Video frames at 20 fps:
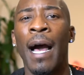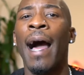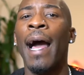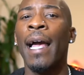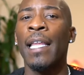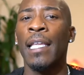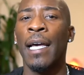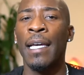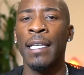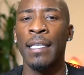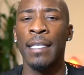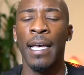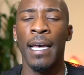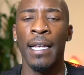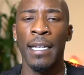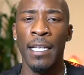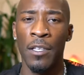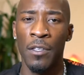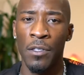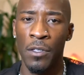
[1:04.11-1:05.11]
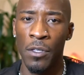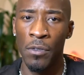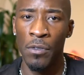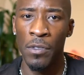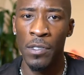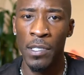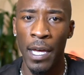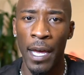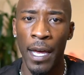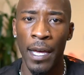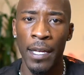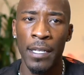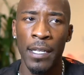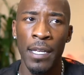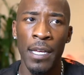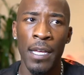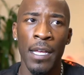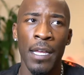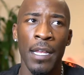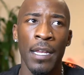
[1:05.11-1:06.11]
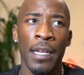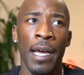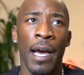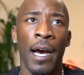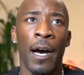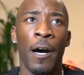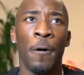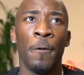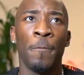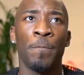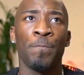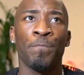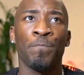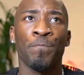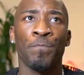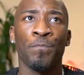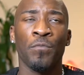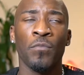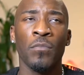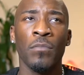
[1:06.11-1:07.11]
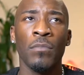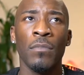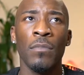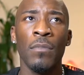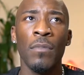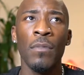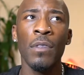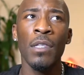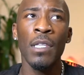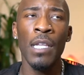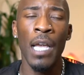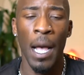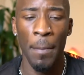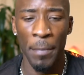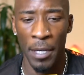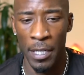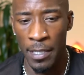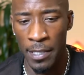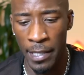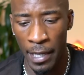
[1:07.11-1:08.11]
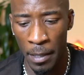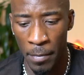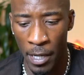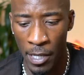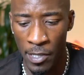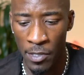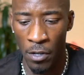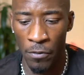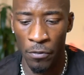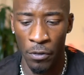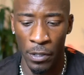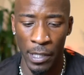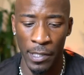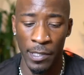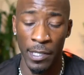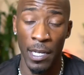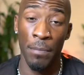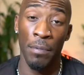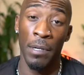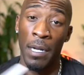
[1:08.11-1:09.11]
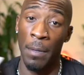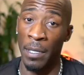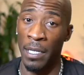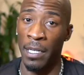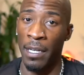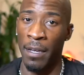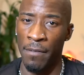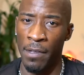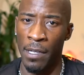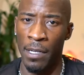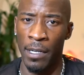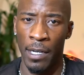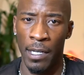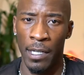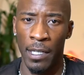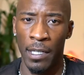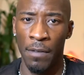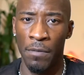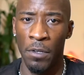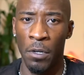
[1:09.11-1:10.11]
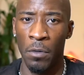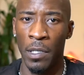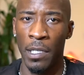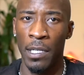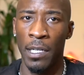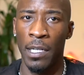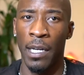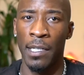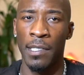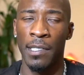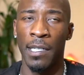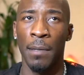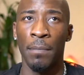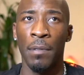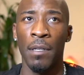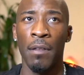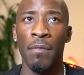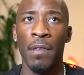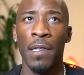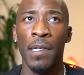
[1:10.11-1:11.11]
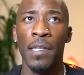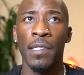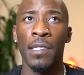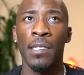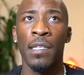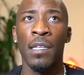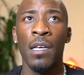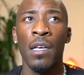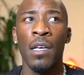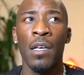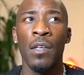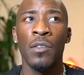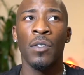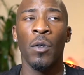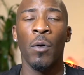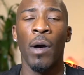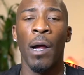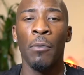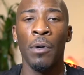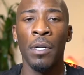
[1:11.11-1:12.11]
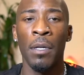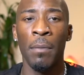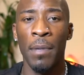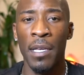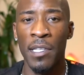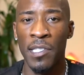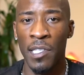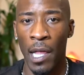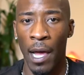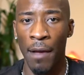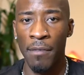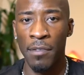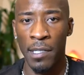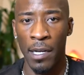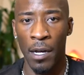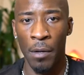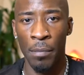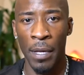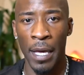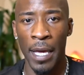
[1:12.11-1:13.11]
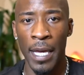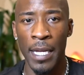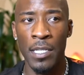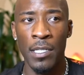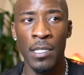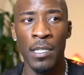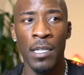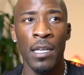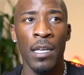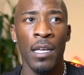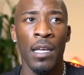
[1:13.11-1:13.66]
highlight that and use that. Now, I'm gonna take myself for an example, and I'm gonna give you a really good example of this. So I run a men's lifestyle page,